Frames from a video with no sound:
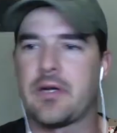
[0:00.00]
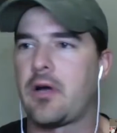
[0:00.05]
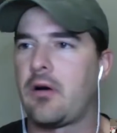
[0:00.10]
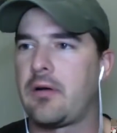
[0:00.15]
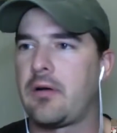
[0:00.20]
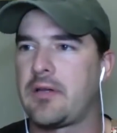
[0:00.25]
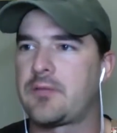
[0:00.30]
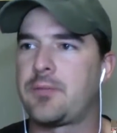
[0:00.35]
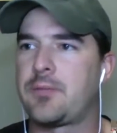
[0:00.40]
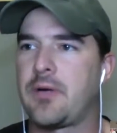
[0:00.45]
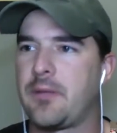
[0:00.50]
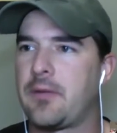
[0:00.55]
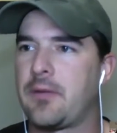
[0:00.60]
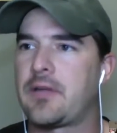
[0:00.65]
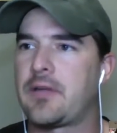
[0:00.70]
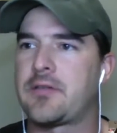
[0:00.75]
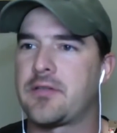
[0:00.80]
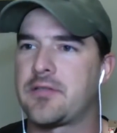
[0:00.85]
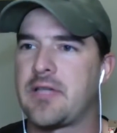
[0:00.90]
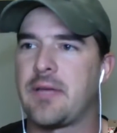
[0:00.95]
it it's pretty much the
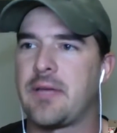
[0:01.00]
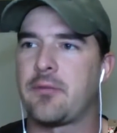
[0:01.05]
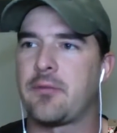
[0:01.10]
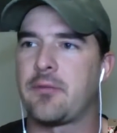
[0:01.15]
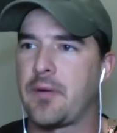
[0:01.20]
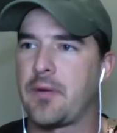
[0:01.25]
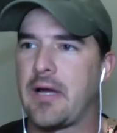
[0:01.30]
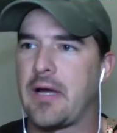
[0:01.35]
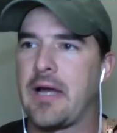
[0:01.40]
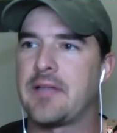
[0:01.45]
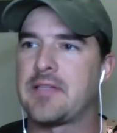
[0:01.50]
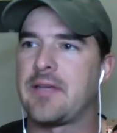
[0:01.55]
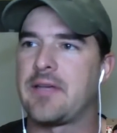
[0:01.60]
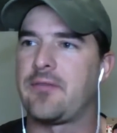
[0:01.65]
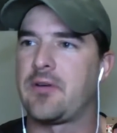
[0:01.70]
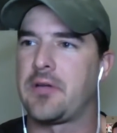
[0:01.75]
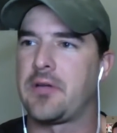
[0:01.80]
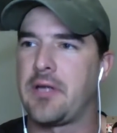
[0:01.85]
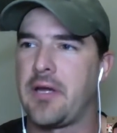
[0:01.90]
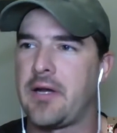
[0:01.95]
same group of guys every
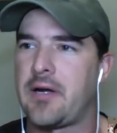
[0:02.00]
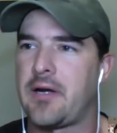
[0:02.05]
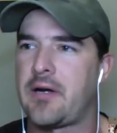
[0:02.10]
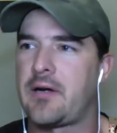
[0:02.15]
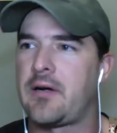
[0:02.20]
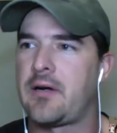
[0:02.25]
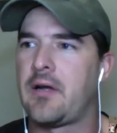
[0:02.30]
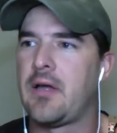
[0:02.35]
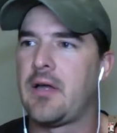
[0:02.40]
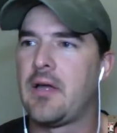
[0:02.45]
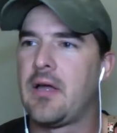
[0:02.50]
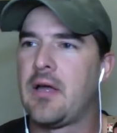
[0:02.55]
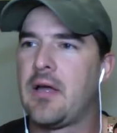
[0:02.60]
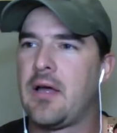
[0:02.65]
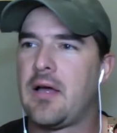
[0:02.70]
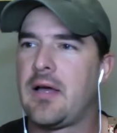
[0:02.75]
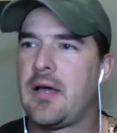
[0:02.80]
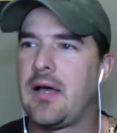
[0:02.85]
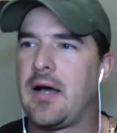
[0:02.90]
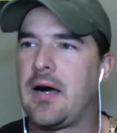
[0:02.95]
year
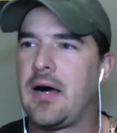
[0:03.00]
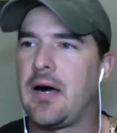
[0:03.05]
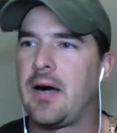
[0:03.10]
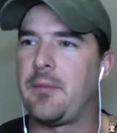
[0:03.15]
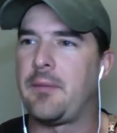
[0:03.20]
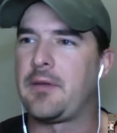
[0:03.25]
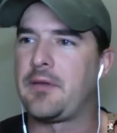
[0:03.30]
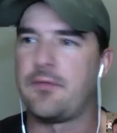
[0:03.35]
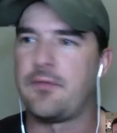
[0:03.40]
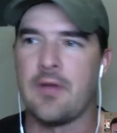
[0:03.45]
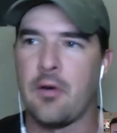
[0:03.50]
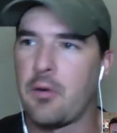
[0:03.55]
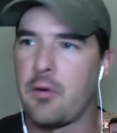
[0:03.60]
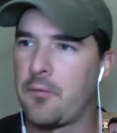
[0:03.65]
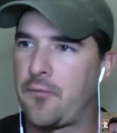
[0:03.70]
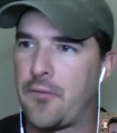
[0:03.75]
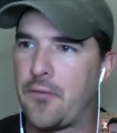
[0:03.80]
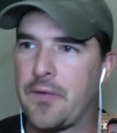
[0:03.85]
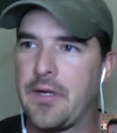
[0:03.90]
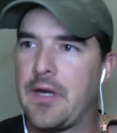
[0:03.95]
um, and you've known them
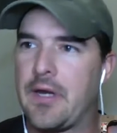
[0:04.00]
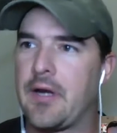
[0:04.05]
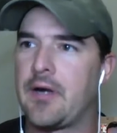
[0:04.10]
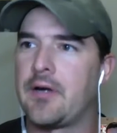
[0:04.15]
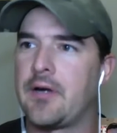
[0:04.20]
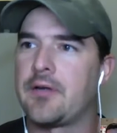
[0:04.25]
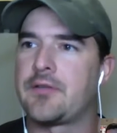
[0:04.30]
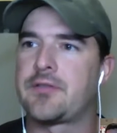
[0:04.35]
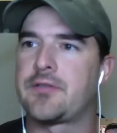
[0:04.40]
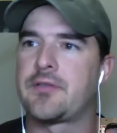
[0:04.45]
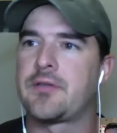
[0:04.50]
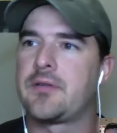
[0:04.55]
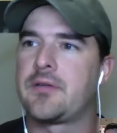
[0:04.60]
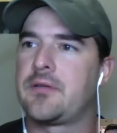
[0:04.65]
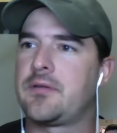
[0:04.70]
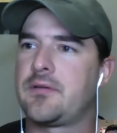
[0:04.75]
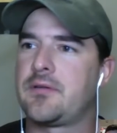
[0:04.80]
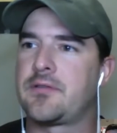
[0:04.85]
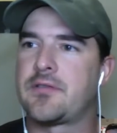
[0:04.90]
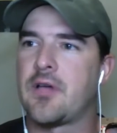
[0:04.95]
for years
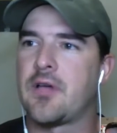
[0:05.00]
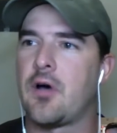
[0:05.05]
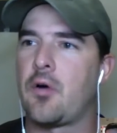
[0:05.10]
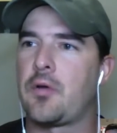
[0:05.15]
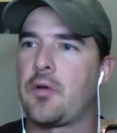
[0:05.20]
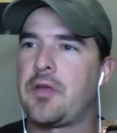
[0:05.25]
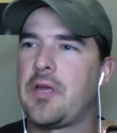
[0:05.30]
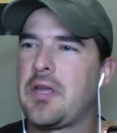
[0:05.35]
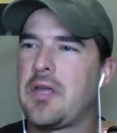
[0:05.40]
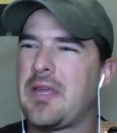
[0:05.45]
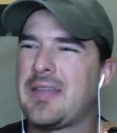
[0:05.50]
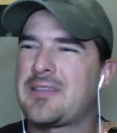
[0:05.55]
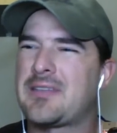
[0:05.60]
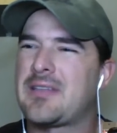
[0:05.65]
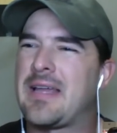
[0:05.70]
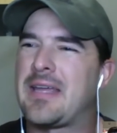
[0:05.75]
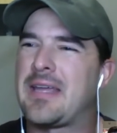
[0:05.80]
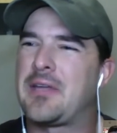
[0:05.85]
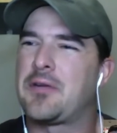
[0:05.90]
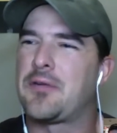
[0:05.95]
so it's
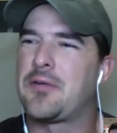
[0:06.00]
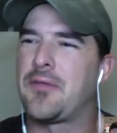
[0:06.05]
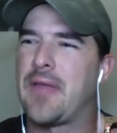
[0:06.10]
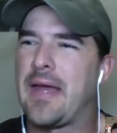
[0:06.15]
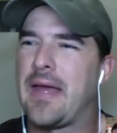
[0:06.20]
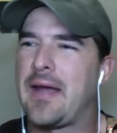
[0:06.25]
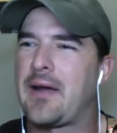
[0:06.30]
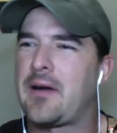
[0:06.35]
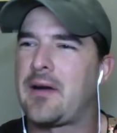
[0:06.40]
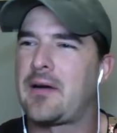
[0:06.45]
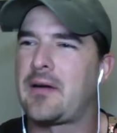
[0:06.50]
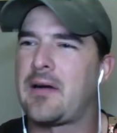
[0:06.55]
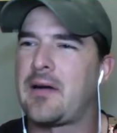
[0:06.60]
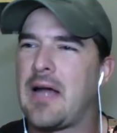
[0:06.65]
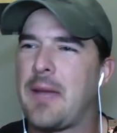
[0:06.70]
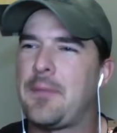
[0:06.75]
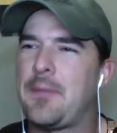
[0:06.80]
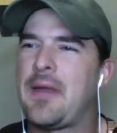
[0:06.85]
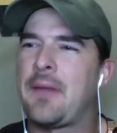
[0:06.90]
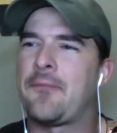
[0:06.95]
like you're there i
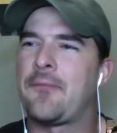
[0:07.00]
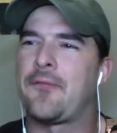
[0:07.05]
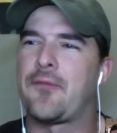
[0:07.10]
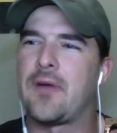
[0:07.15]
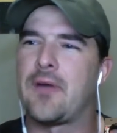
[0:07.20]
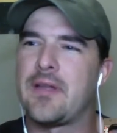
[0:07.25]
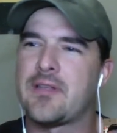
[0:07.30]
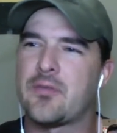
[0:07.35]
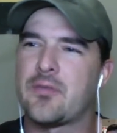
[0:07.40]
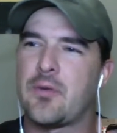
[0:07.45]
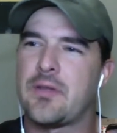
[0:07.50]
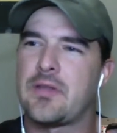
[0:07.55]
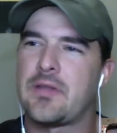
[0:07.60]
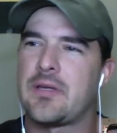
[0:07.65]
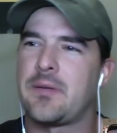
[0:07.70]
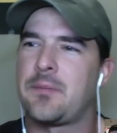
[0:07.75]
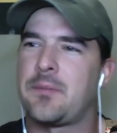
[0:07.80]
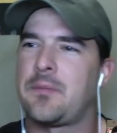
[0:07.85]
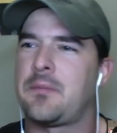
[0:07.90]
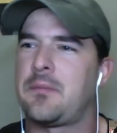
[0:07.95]
mean i'm friends with
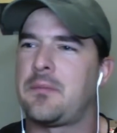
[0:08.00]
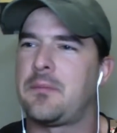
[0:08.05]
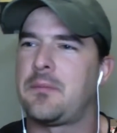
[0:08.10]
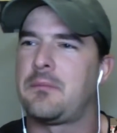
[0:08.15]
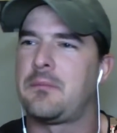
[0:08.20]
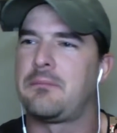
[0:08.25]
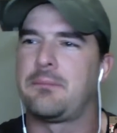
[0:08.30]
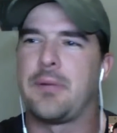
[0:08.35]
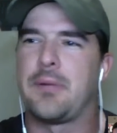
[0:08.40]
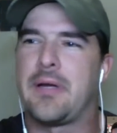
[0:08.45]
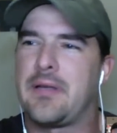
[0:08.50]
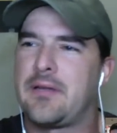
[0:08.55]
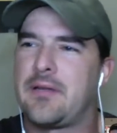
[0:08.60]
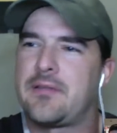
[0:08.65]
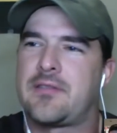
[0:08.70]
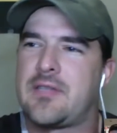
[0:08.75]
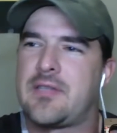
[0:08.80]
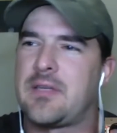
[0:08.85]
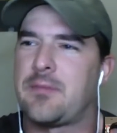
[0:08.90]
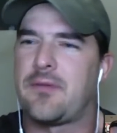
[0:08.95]
them but you
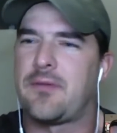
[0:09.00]
see them a